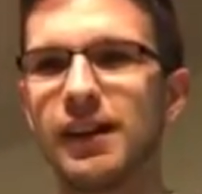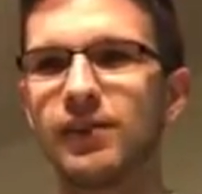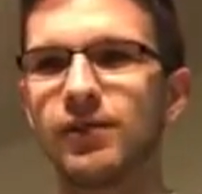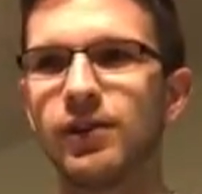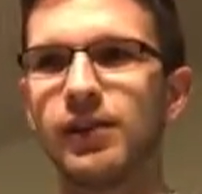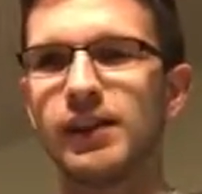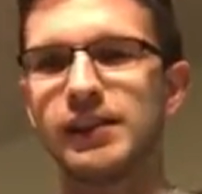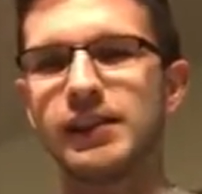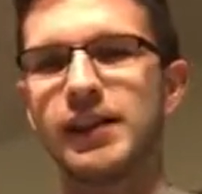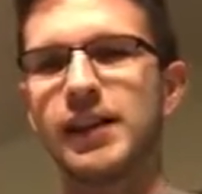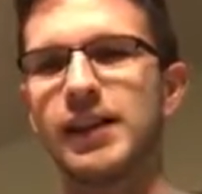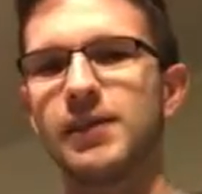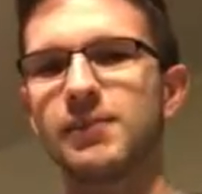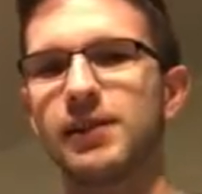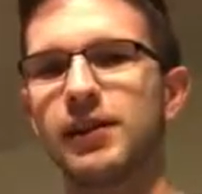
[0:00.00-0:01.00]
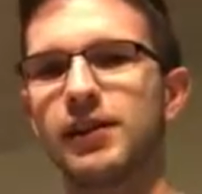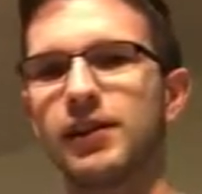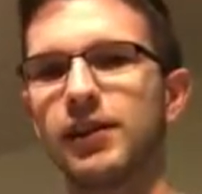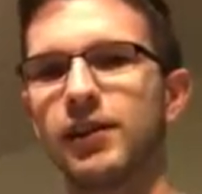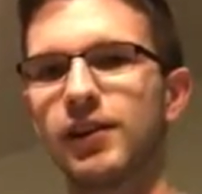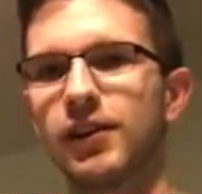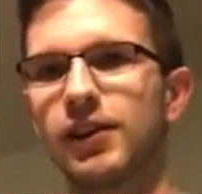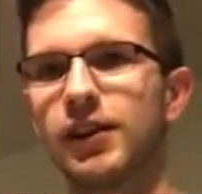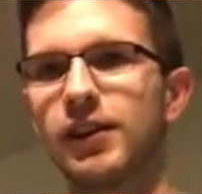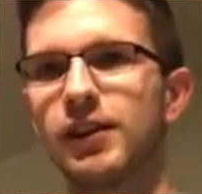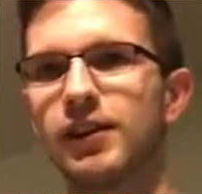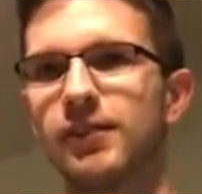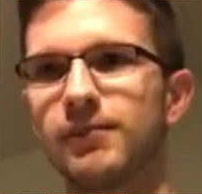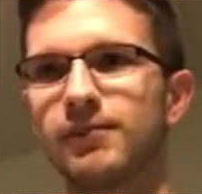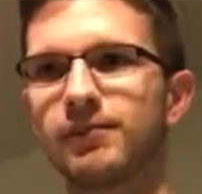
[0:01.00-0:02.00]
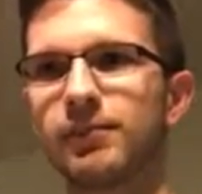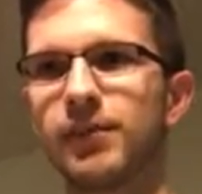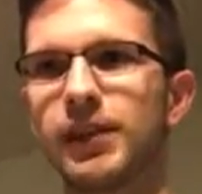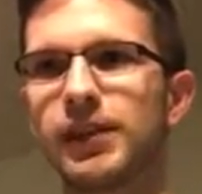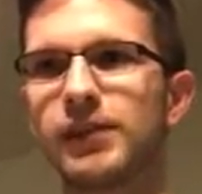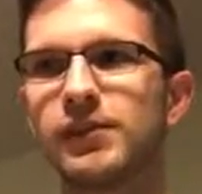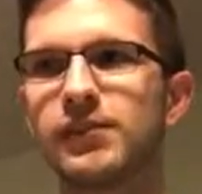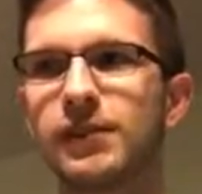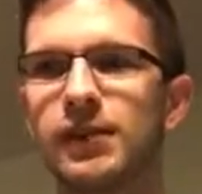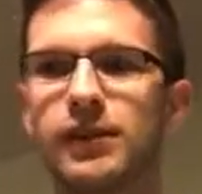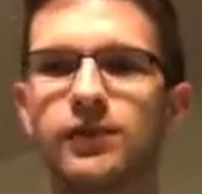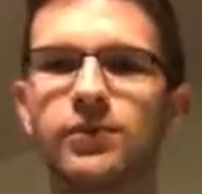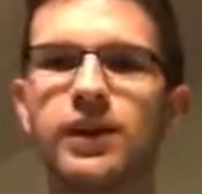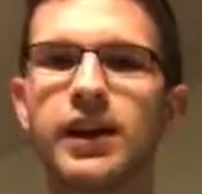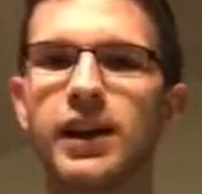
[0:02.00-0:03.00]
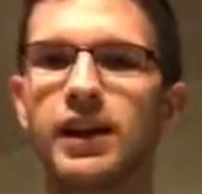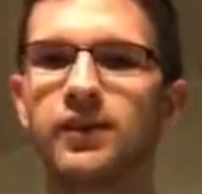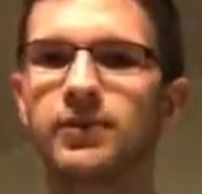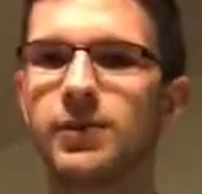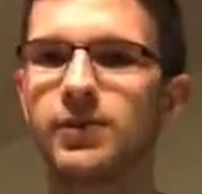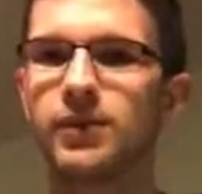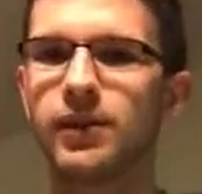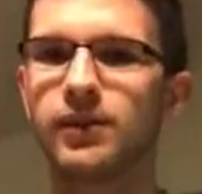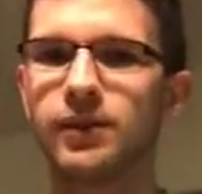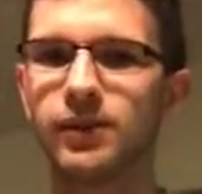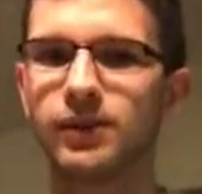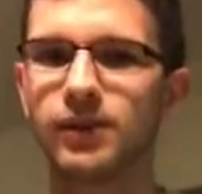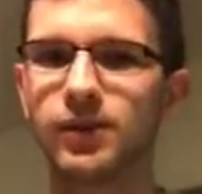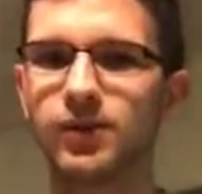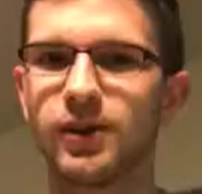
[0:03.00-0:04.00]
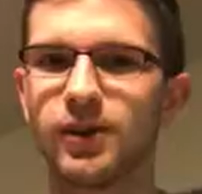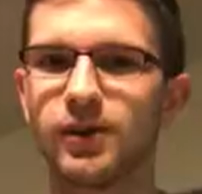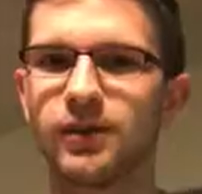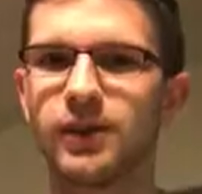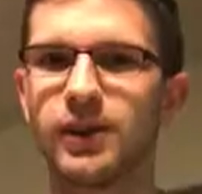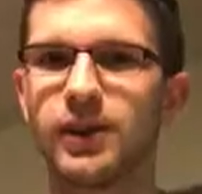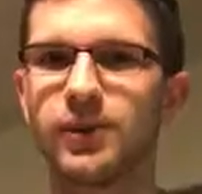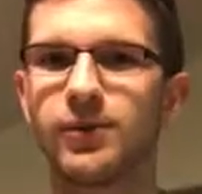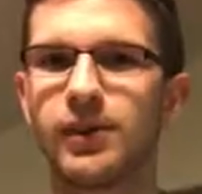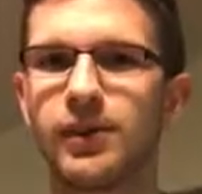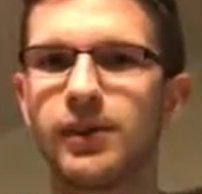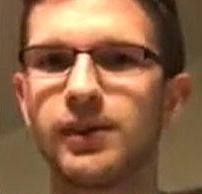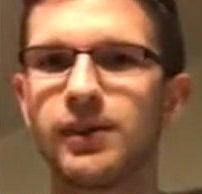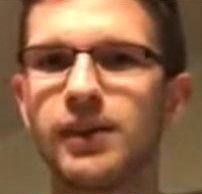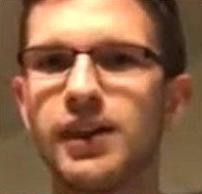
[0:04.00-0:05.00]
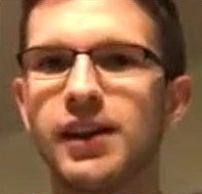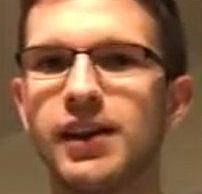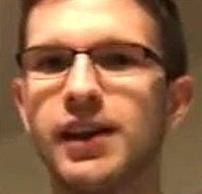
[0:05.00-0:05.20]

It really doesn't happen in our kind of place because we have people that filter our water very well.